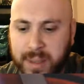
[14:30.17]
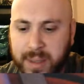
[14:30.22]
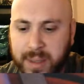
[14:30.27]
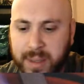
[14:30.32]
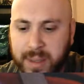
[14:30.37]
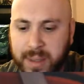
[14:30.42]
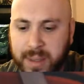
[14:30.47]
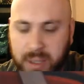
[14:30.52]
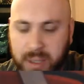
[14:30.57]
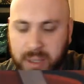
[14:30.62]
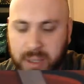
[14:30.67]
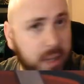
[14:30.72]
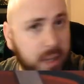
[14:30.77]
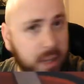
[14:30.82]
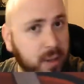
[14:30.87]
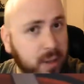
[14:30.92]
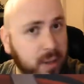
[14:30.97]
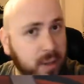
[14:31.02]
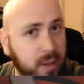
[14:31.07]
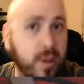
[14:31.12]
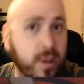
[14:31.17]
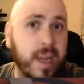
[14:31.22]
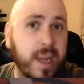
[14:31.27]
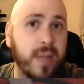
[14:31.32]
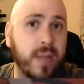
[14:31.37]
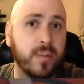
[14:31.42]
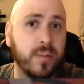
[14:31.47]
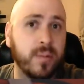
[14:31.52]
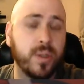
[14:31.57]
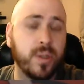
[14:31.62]
can look at it with
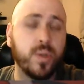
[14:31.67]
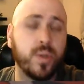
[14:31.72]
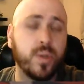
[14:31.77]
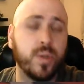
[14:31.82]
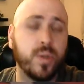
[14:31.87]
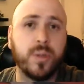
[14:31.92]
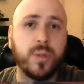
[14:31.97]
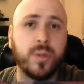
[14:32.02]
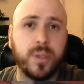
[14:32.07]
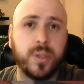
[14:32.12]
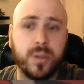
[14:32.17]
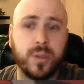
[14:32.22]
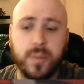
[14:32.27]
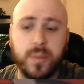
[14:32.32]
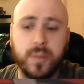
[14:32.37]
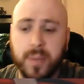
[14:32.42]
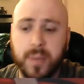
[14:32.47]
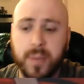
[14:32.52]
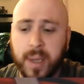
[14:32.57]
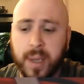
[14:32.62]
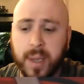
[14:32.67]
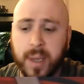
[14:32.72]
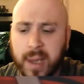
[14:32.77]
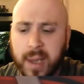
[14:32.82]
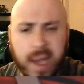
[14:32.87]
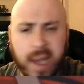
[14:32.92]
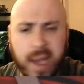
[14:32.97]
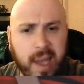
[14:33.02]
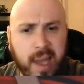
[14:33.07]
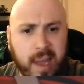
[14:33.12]
a jeweler's loop,
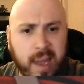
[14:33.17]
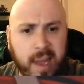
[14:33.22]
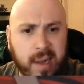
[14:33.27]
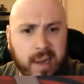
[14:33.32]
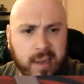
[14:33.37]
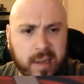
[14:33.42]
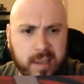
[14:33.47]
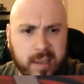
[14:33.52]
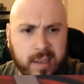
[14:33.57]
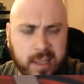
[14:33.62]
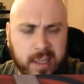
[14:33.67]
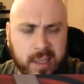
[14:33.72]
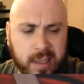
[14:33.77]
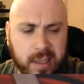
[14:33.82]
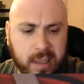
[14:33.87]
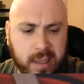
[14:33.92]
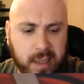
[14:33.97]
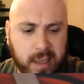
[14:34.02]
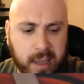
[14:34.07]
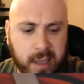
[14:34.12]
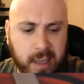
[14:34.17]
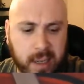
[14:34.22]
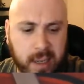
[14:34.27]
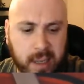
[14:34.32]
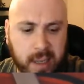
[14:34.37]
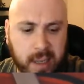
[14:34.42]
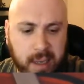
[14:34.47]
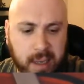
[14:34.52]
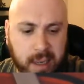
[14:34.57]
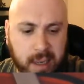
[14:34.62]
and
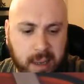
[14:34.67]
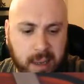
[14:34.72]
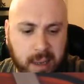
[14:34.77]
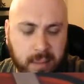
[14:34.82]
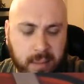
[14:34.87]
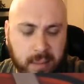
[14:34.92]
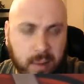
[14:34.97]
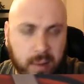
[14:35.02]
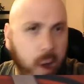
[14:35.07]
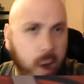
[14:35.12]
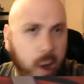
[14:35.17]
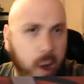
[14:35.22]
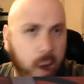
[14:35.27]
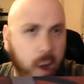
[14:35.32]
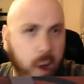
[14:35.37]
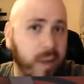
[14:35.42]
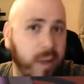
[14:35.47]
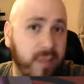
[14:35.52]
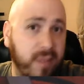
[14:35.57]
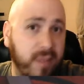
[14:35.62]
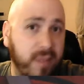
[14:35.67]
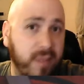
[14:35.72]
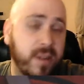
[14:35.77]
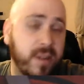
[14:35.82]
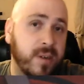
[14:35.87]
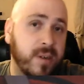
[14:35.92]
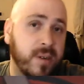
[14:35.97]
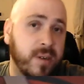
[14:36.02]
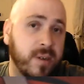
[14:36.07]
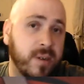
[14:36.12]
the all white
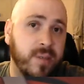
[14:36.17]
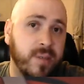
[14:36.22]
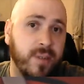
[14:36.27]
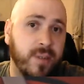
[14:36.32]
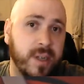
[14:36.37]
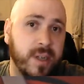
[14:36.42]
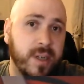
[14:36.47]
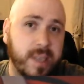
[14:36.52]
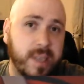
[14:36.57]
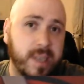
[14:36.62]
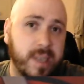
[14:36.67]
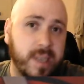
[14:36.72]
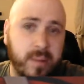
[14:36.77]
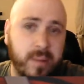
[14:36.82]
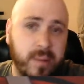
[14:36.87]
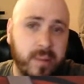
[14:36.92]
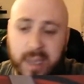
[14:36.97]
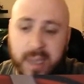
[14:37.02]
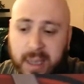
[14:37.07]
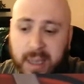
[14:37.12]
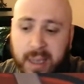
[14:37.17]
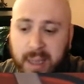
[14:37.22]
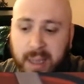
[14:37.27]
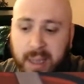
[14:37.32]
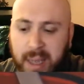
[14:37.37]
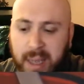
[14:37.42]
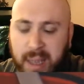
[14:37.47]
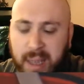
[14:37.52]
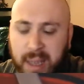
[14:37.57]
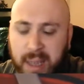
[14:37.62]
fillers, for example,
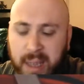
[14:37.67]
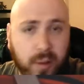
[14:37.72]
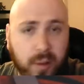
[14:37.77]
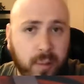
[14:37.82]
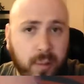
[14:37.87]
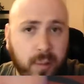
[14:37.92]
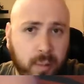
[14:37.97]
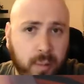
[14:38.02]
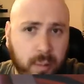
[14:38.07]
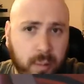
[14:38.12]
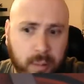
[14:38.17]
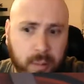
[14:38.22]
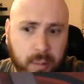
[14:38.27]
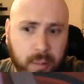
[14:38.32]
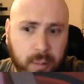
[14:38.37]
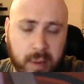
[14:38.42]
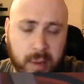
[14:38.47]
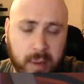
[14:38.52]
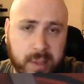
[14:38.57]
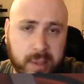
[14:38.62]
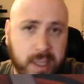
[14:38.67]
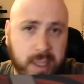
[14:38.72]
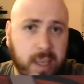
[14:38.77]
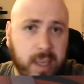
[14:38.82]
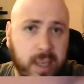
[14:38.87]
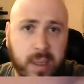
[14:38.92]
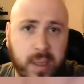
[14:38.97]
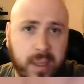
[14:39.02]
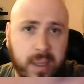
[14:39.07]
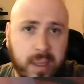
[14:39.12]
if you see
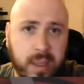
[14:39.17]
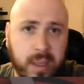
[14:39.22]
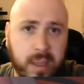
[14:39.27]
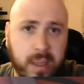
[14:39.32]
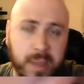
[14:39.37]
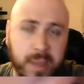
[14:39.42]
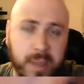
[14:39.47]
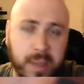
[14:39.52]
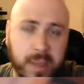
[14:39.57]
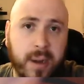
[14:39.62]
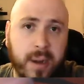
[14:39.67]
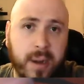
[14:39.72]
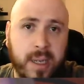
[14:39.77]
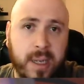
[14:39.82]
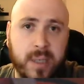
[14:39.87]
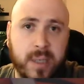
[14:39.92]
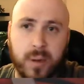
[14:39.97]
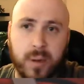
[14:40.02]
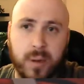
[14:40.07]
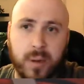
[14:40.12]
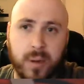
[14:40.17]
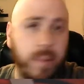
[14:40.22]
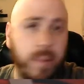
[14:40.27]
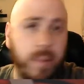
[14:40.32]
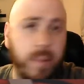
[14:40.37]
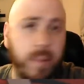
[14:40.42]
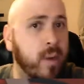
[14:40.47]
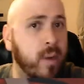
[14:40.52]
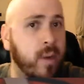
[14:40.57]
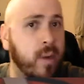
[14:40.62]
similarities, or maybe
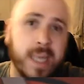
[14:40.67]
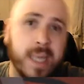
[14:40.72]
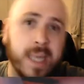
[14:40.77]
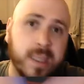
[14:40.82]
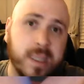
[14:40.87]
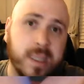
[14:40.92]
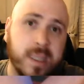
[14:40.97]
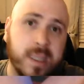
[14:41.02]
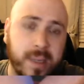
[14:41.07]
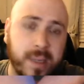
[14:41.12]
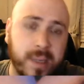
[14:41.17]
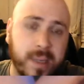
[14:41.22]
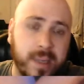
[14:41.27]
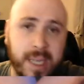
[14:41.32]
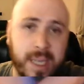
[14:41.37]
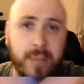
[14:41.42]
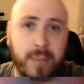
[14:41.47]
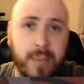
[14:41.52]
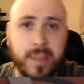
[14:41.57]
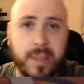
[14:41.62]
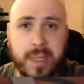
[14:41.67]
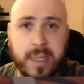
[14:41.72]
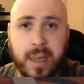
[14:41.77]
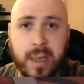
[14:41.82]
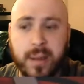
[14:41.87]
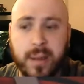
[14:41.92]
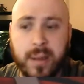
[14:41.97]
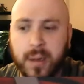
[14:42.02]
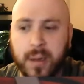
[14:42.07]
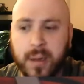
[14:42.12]
one doesn't look the same as the other,